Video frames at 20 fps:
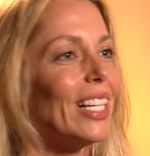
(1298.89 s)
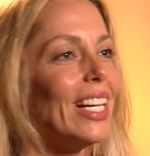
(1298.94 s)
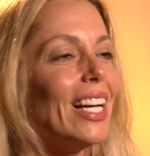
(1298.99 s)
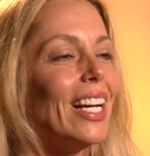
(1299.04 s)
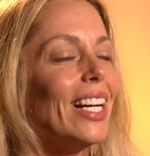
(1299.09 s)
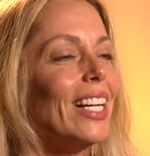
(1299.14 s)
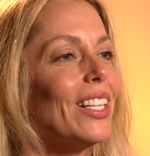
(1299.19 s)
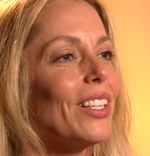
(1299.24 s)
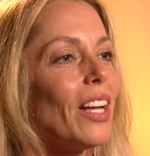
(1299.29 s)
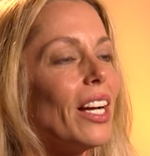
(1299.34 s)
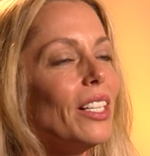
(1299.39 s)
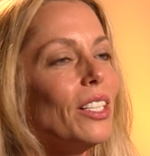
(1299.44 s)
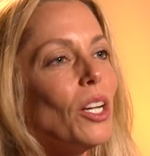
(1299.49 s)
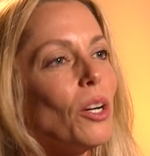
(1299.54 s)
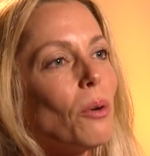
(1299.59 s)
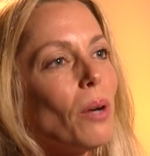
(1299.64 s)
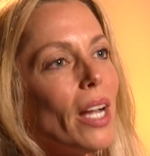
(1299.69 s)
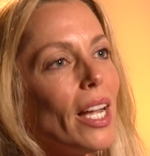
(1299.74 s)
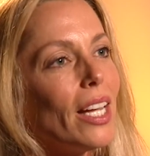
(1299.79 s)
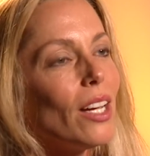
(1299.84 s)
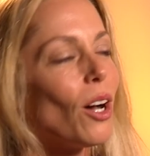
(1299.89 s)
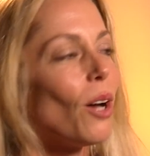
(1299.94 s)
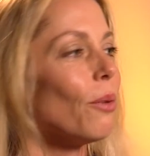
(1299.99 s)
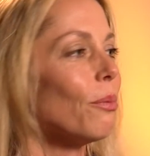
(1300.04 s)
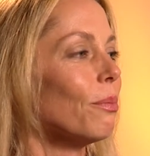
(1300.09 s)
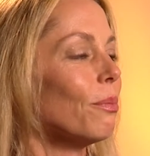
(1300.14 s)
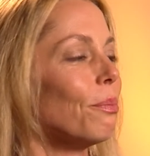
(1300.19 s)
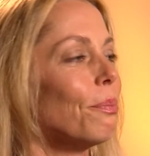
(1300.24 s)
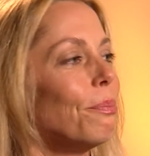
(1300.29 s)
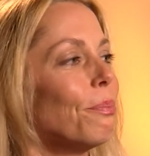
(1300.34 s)
And you're like, no, wait,
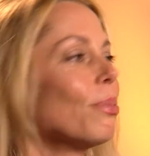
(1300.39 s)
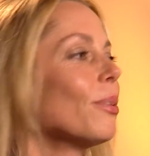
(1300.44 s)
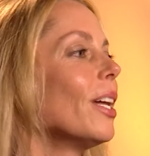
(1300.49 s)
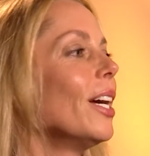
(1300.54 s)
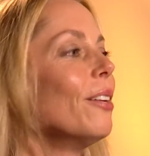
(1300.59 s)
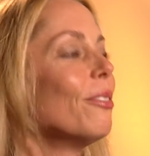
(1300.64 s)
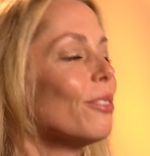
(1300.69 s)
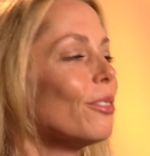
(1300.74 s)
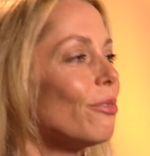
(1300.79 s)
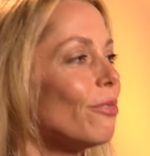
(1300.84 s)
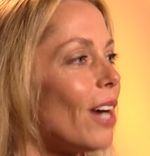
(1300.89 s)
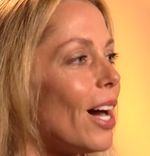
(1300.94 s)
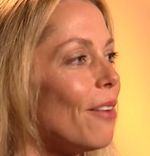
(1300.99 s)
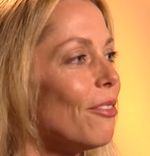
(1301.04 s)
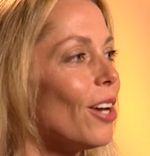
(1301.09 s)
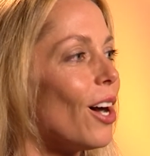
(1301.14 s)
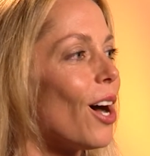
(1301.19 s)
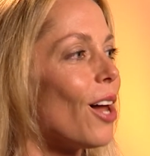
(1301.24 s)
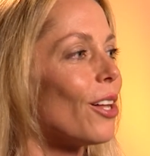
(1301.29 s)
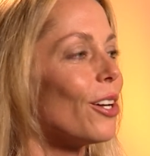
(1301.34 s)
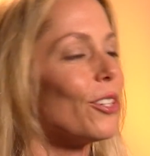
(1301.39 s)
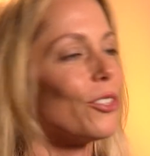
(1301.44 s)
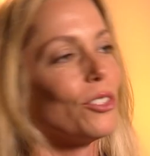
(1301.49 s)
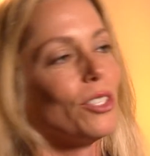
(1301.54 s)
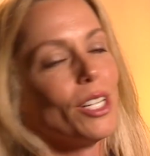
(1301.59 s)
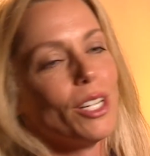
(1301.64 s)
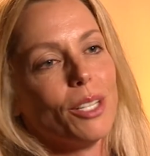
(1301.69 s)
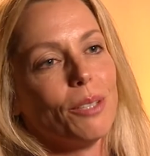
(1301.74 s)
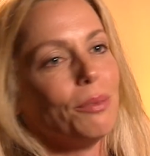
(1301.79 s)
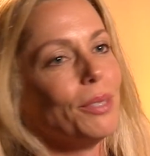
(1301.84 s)
I'll play for $5.
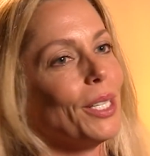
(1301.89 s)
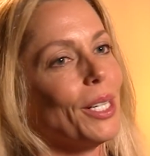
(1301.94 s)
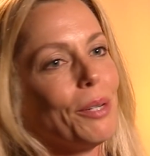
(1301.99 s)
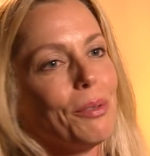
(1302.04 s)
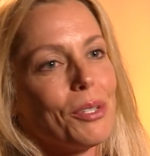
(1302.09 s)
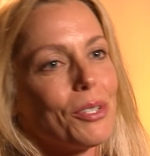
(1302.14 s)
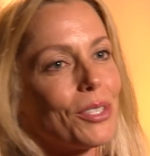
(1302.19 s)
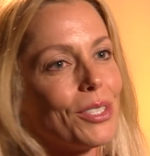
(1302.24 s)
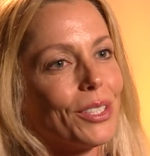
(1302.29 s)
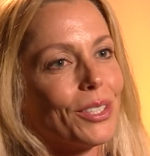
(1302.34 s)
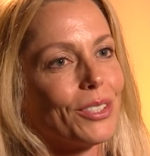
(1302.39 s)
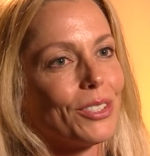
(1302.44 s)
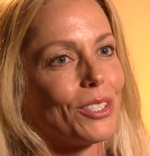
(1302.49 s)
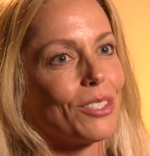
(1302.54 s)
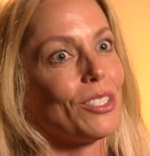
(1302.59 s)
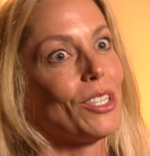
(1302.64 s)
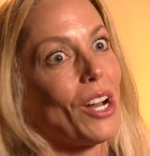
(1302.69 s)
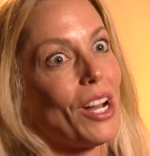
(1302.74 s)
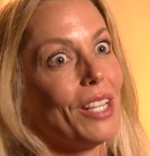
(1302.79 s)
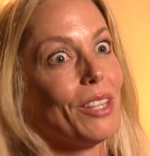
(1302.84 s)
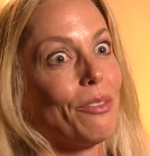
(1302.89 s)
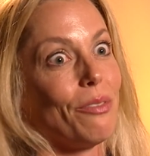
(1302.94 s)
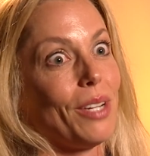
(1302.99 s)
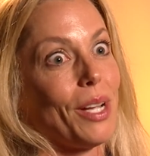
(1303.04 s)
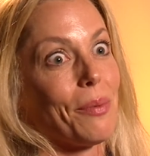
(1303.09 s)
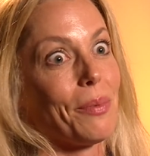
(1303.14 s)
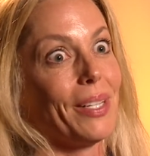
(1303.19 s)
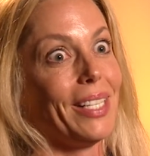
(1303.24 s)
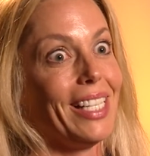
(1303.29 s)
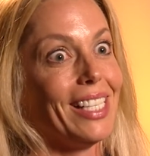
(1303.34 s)
Nope, you're still just not in the
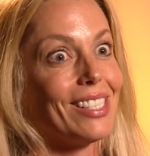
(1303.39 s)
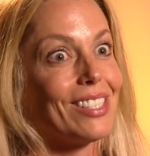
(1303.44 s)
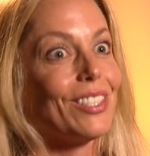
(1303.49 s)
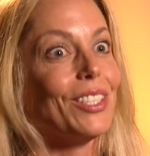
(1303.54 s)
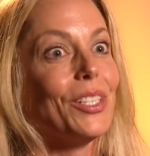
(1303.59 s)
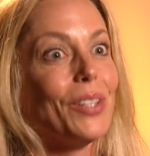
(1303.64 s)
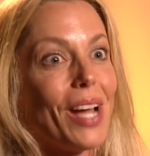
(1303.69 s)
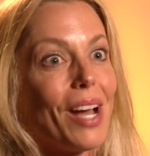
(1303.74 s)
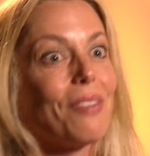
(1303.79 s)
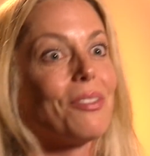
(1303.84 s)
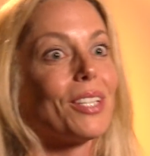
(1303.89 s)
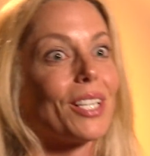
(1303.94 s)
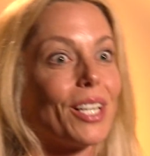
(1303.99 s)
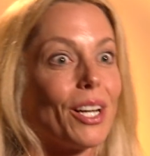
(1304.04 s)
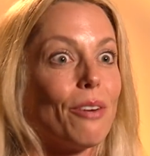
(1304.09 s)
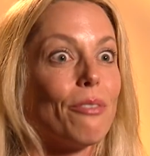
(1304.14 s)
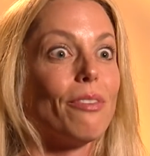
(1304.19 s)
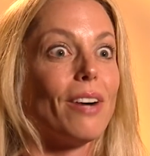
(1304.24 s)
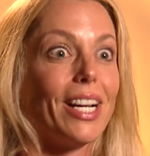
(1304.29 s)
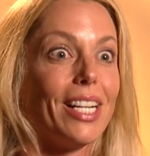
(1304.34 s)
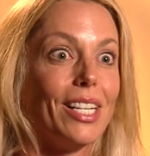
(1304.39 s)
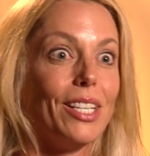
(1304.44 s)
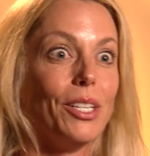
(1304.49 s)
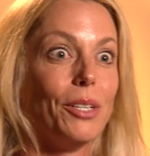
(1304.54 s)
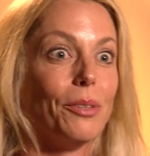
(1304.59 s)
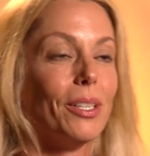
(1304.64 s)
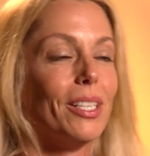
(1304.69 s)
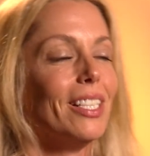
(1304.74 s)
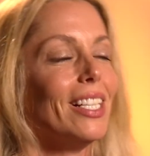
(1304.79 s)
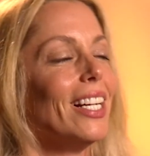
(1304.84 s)
family. And so you have to go find a new
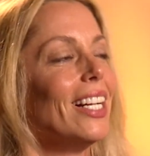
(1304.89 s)
one.